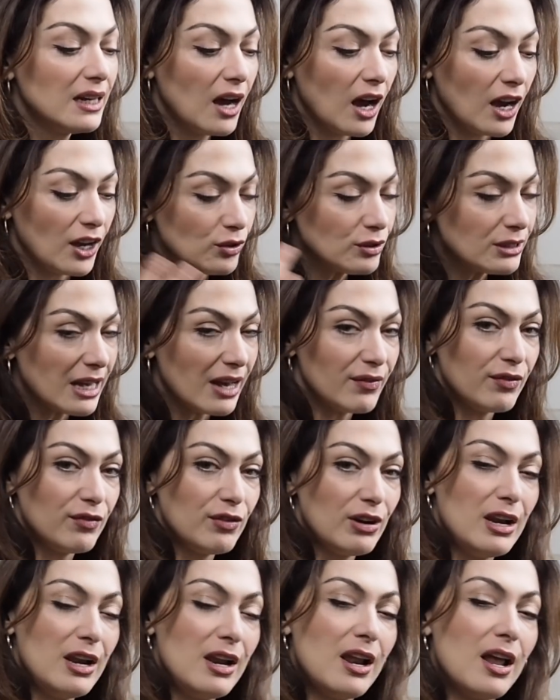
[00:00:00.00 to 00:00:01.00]
I used to have
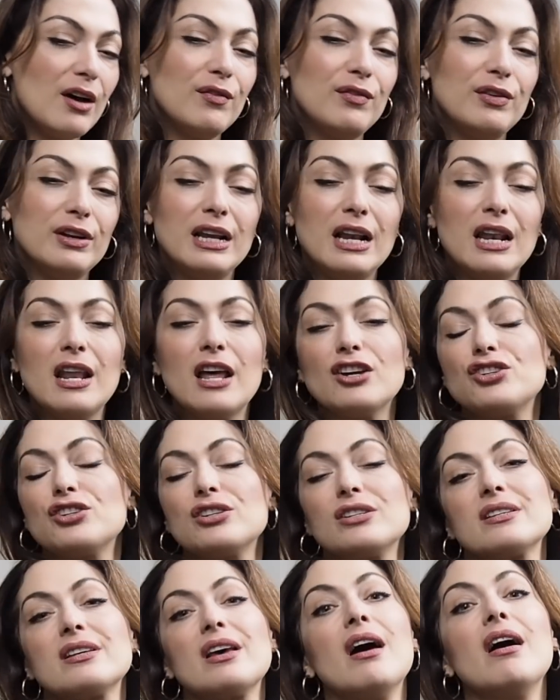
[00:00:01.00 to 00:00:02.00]
lovely
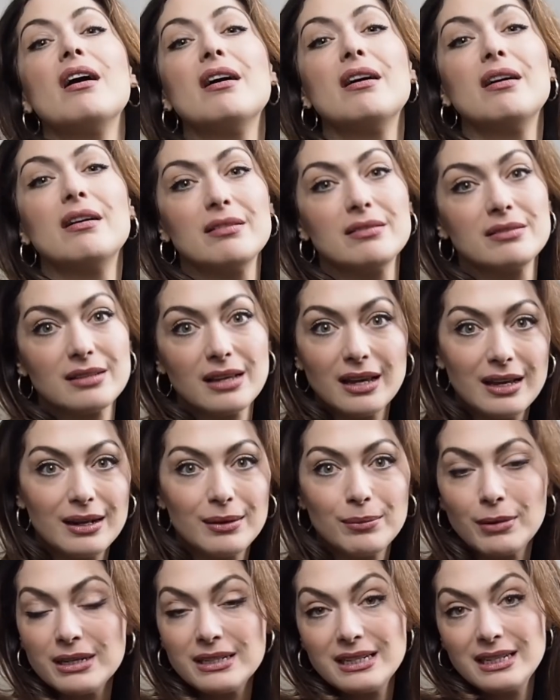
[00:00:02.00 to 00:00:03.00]
luscious curls in
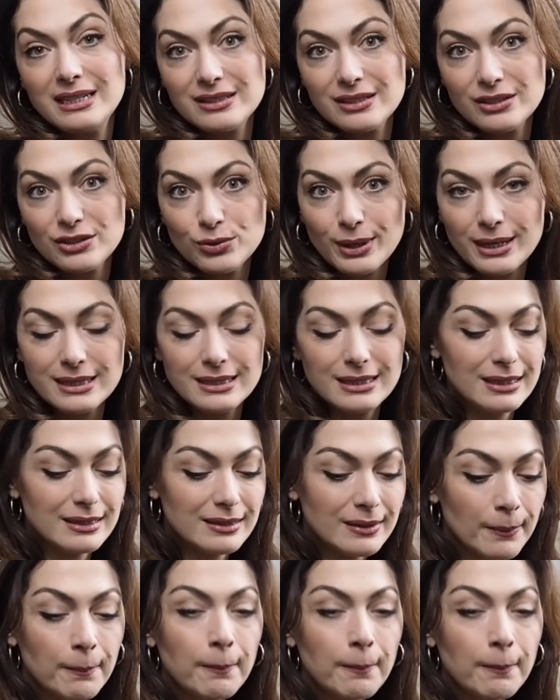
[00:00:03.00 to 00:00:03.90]
my teens and 20s.